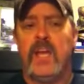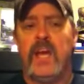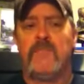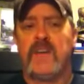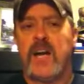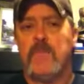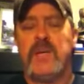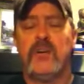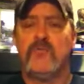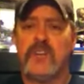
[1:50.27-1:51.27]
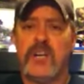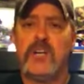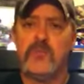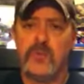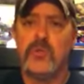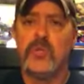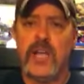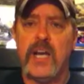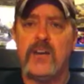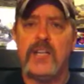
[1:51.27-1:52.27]
If I'm in a very rural
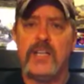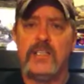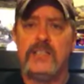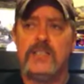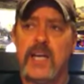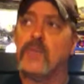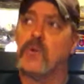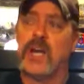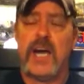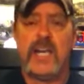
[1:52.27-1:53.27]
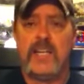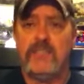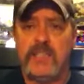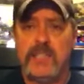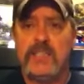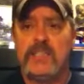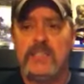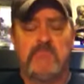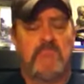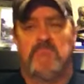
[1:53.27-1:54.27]
area, like what I live in,
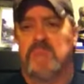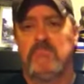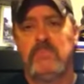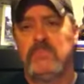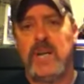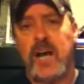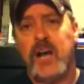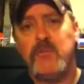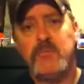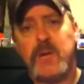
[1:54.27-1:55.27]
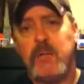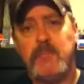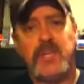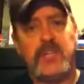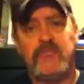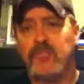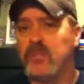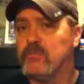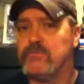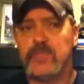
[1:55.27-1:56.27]
I would probably be good
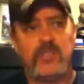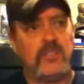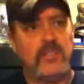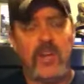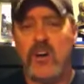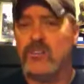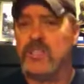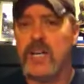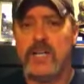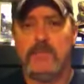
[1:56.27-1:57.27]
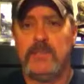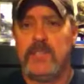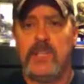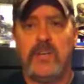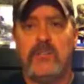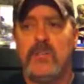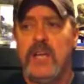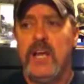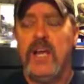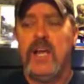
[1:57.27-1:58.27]
for a long time, you know.
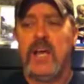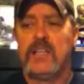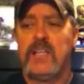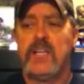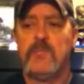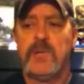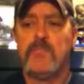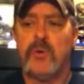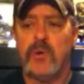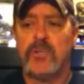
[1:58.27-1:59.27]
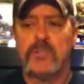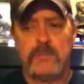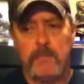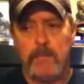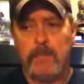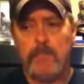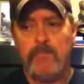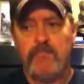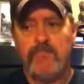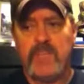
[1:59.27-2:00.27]
I think it'd be important
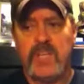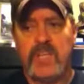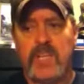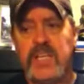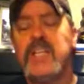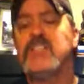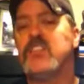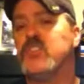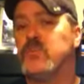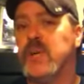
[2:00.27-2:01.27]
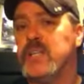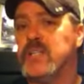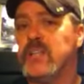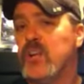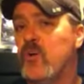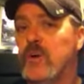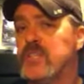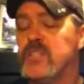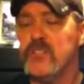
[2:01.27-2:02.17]
in any situation to know what's in your